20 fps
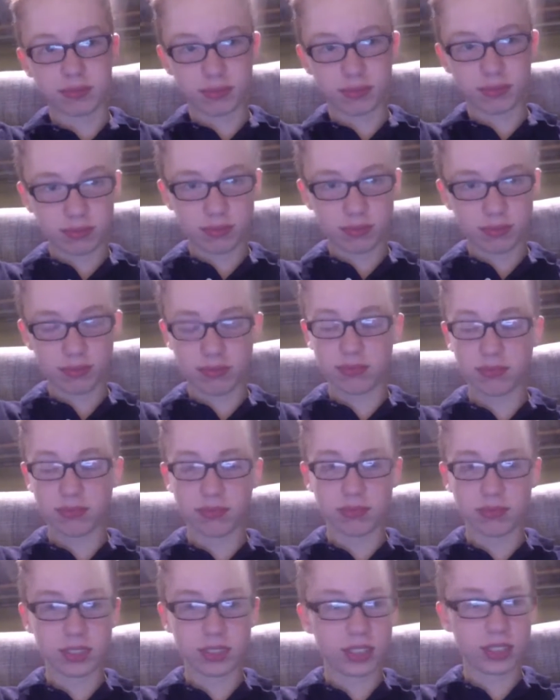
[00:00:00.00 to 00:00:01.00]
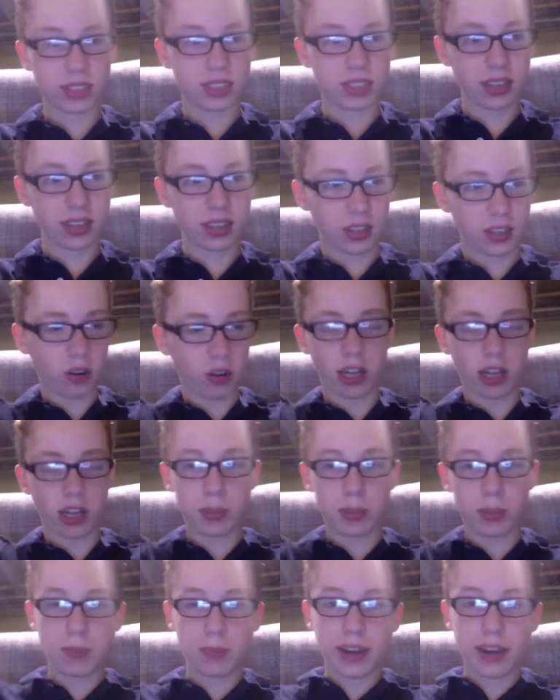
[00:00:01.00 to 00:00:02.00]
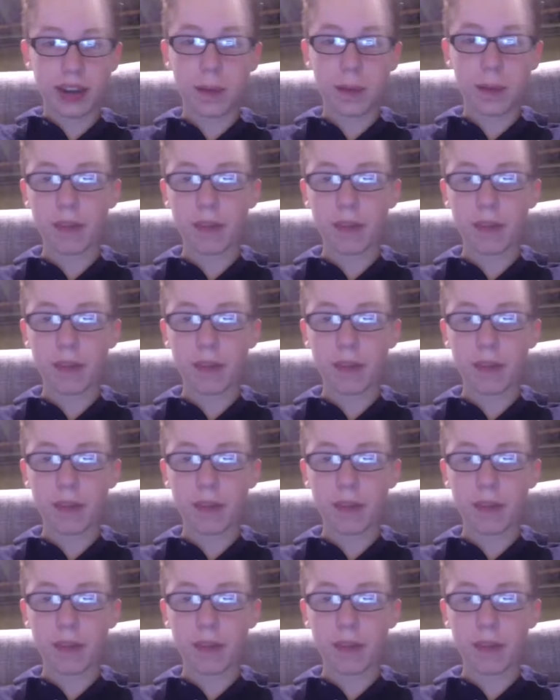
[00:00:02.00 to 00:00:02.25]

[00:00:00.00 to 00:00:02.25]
they're all gonna be split out.